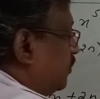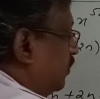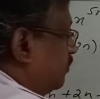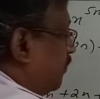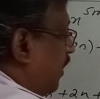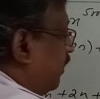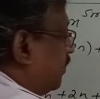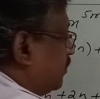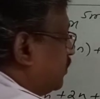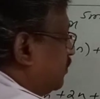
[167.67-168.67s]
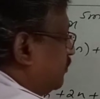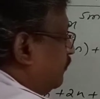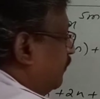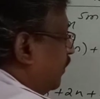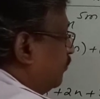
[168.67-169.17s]
is minus
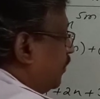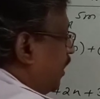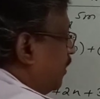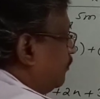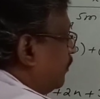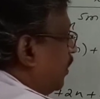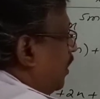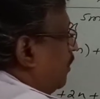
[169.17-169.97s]
5m,